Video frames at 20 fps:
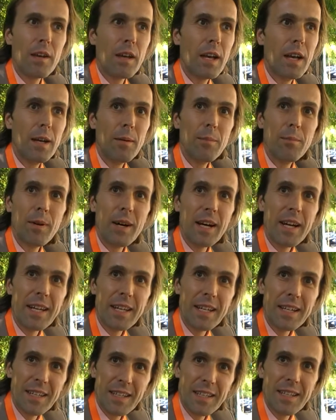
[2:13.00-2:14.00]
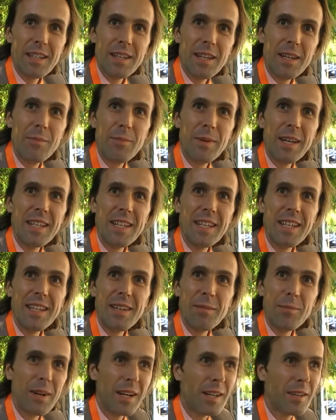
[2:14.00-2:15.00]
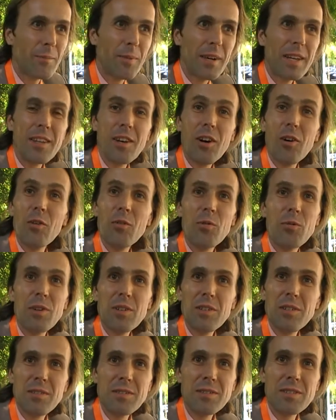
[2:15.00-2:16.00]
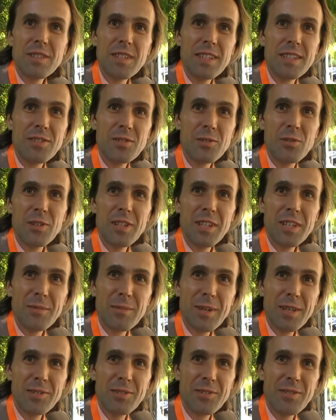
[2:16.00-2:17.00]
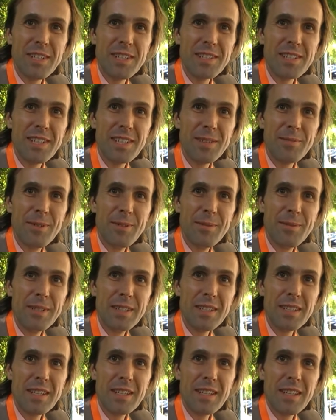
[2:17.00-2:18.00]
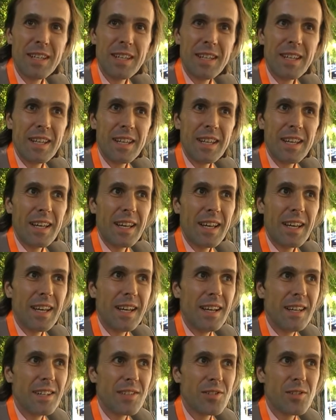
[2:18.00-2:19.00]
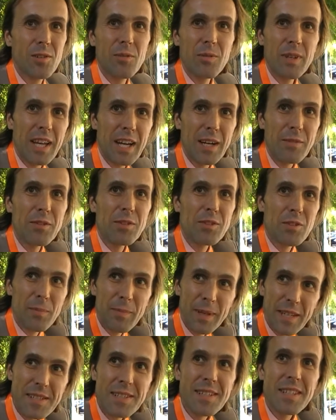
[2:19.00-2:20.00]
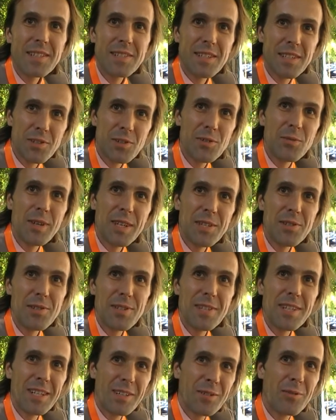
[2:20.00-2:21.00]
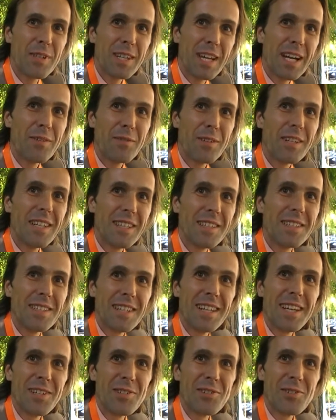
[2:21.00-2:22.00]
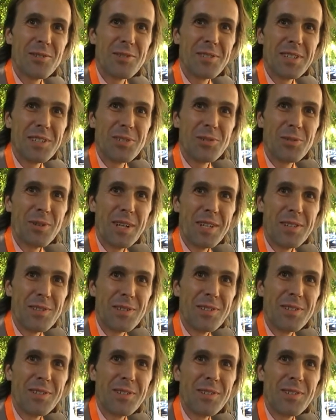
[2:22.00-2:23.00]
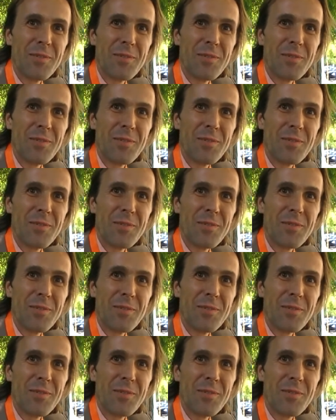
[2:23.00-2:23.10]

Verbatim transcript: uh, by many, by, by the whole world is talking about Greece at the moment. Mm. Uh, so we have a domestic situation and we have an international situation. Mm